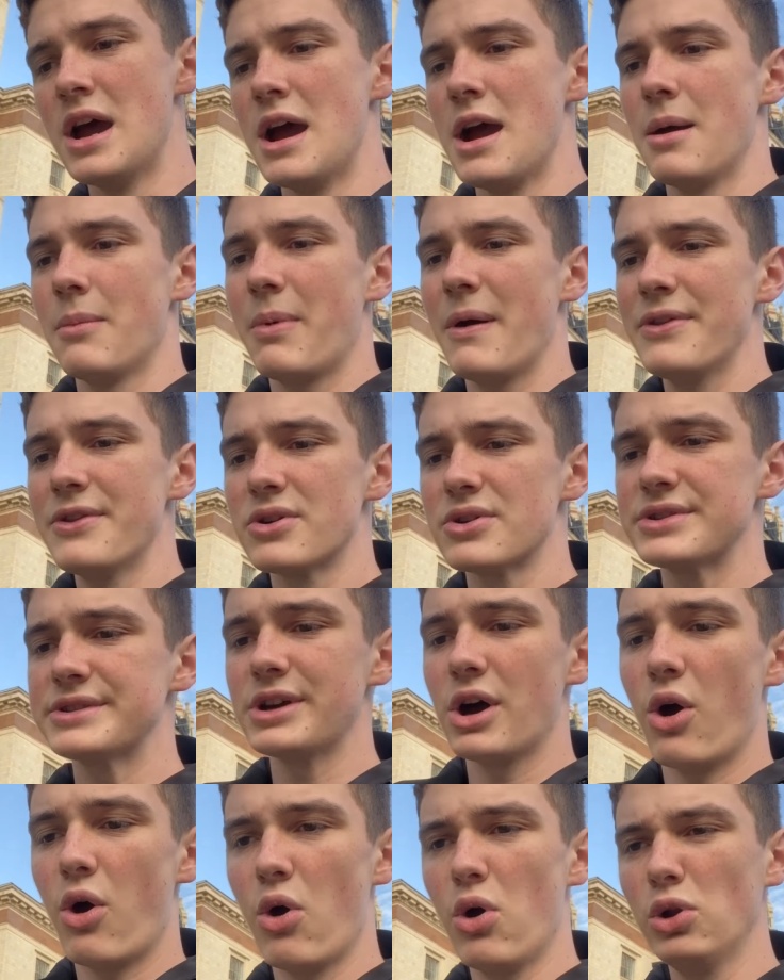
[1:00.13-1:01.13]
But there is
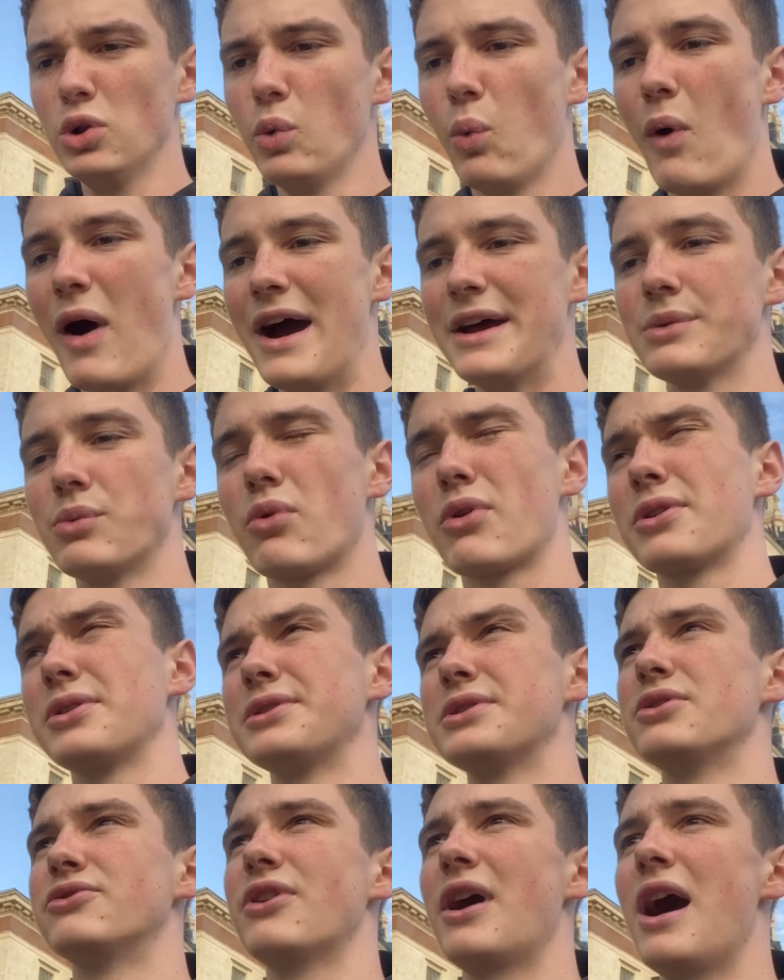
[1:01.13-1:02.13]
a whole wide
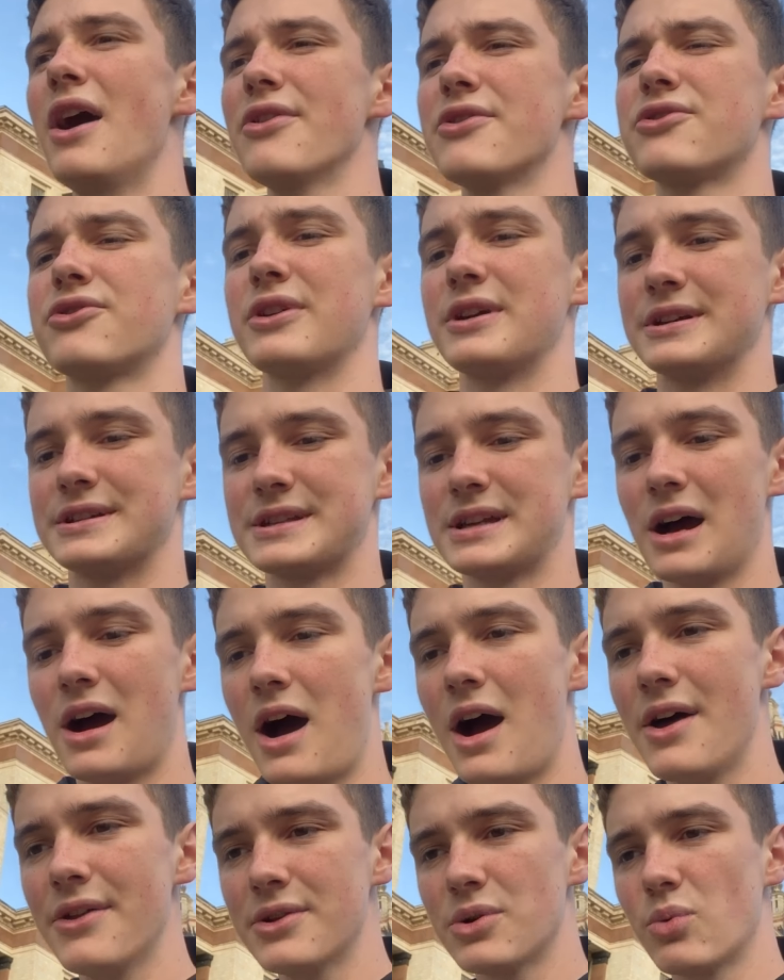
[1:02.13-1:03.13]
world of other things,
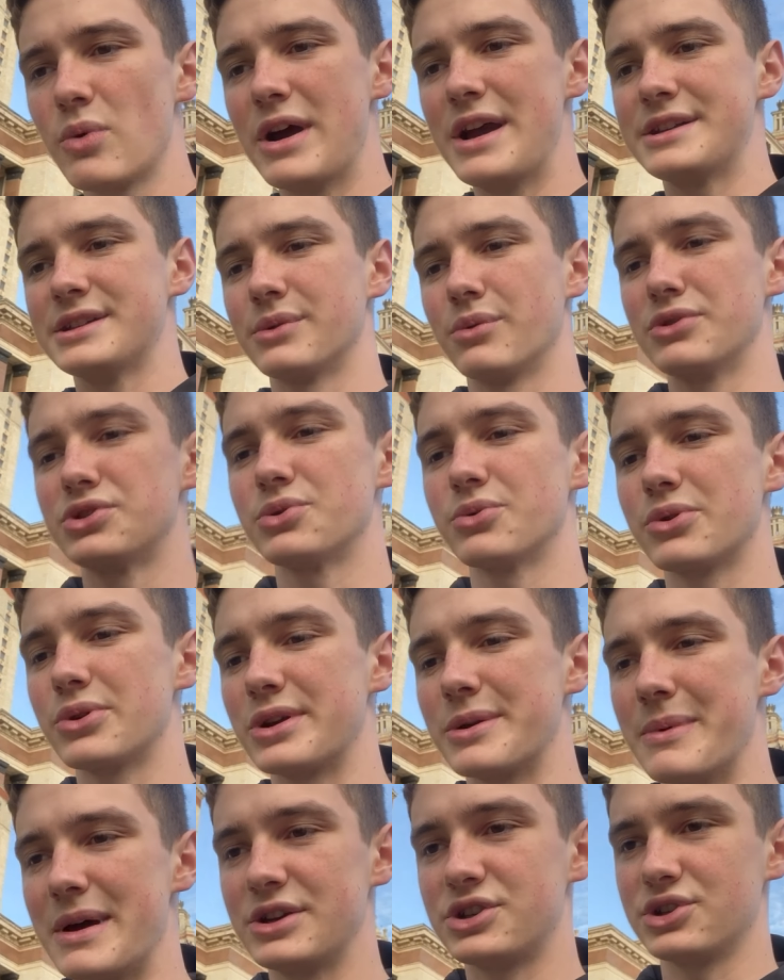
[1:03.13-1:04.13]
other ways in which we
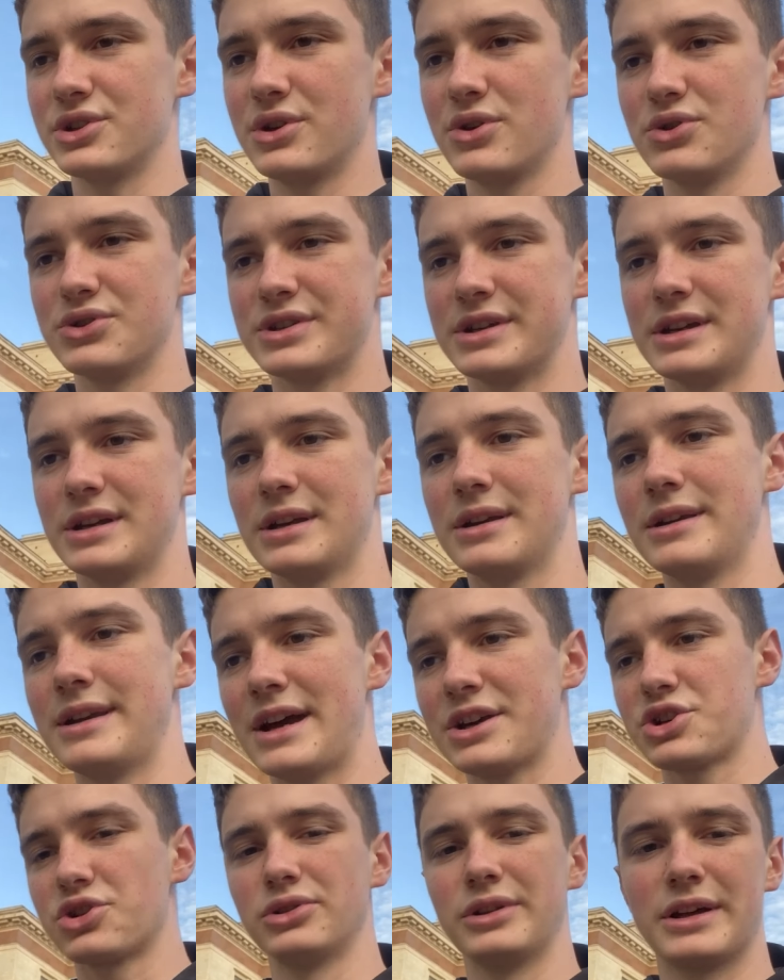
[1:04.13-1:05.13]
could imagine using
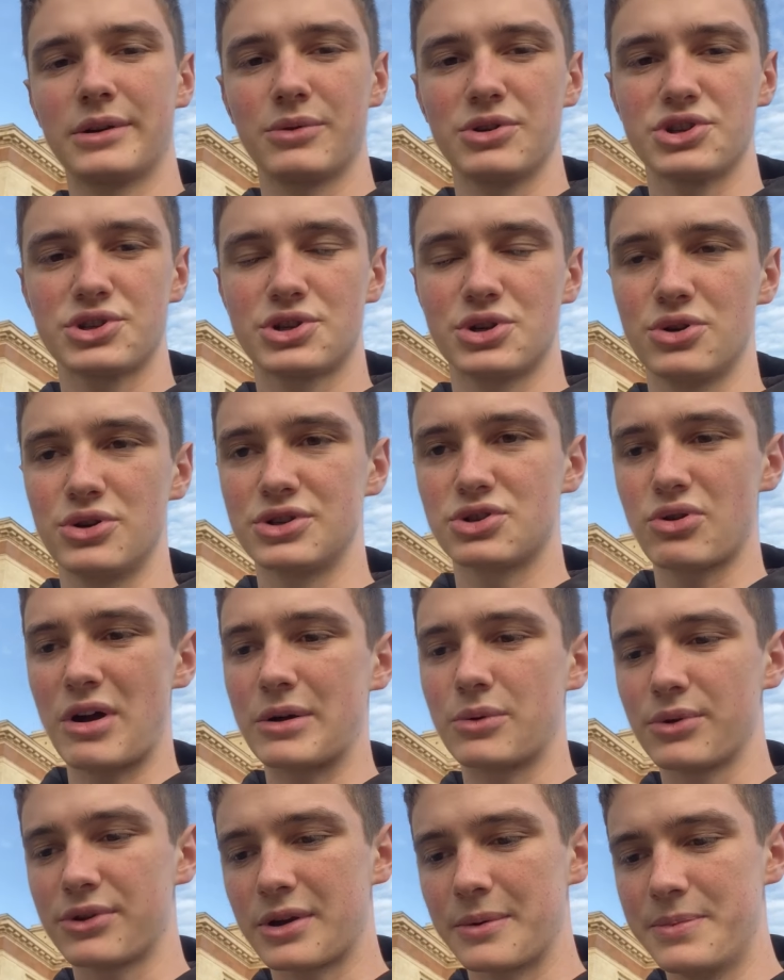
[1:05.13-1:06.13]
natural language to
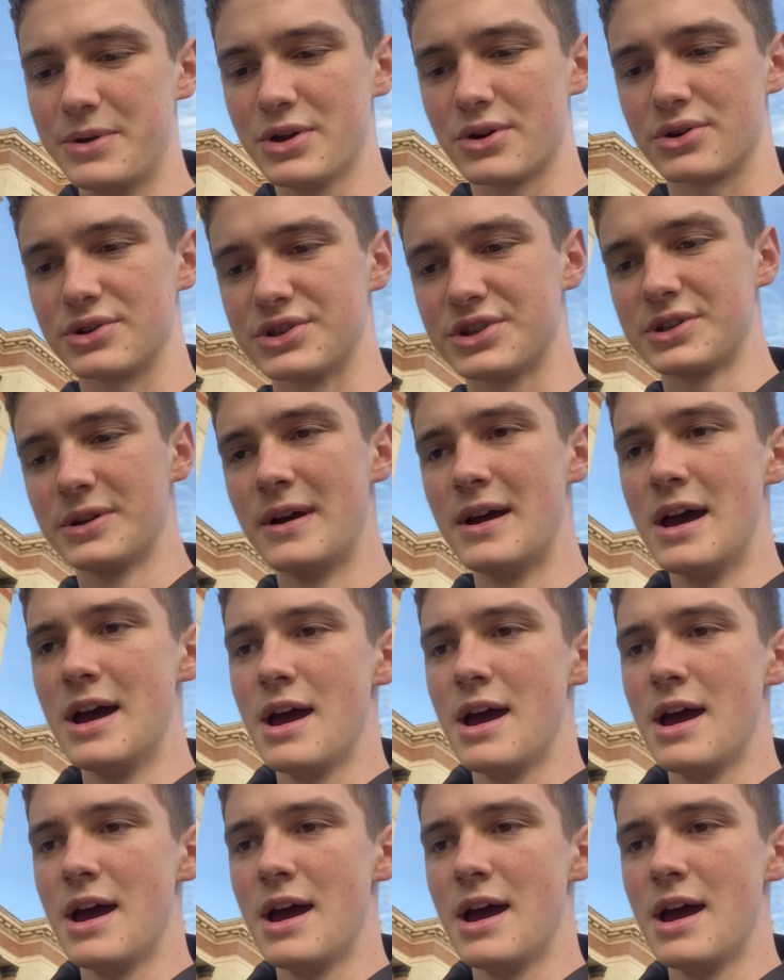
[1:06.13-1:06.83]
interact with computers.